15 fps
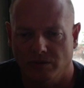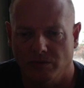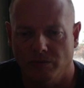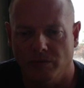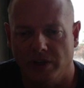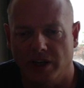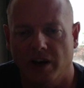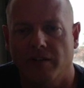
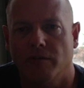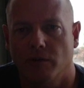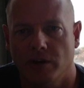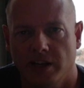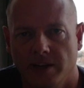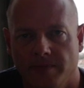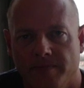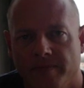
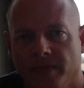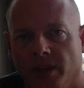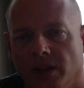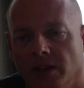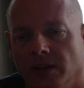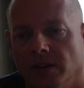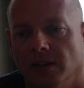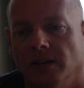recovery.
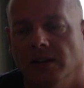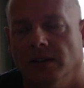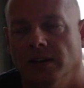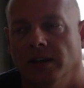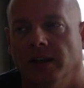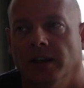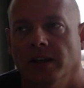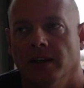
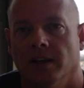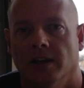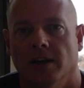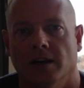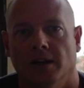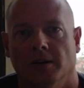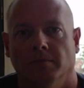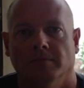And
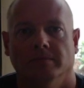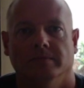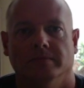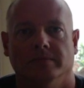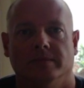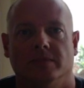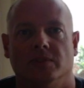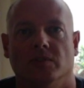
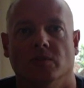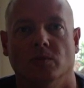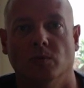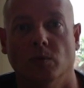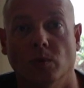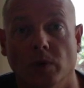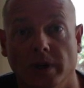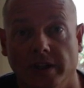so
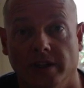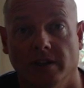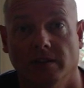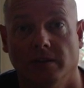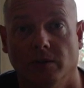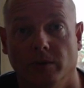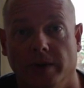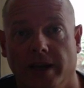what
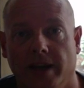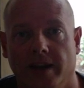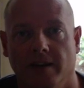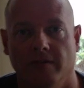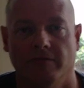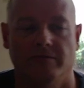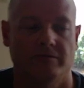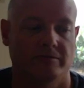do we
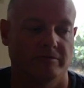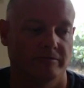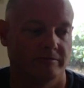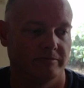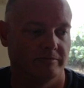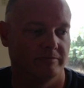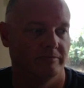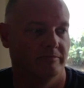have?
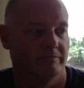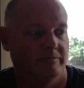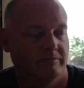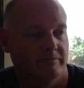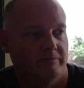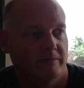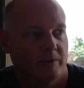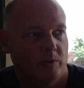
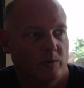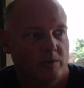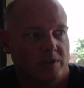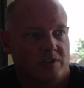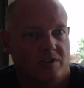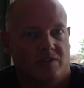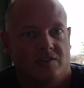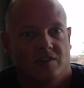
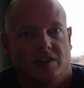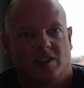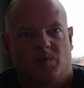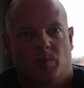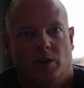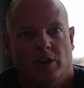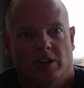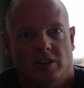What's this
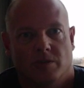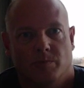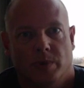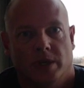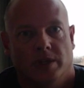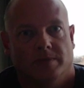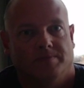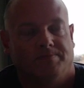experience been?